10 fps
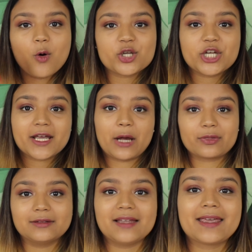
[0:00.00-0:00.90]
or check
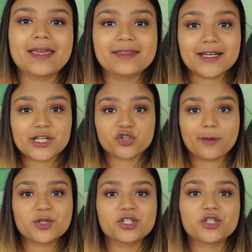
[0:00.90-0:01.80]
out the link in the
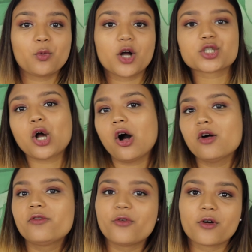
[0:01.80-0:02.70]
description to watch
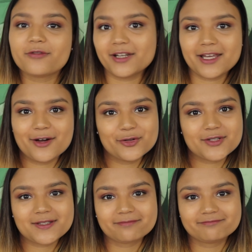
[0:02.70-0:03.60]
all 4 videos.